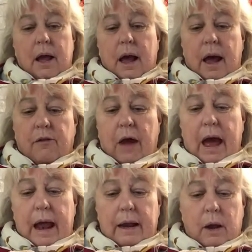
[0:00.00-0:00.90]
I've
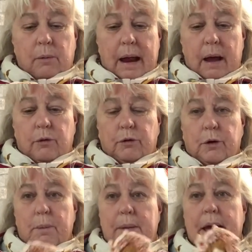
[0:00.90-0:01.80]
had around for
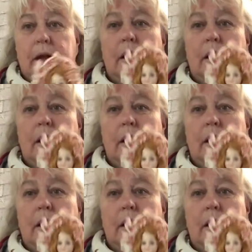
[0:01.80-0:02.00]
a bit.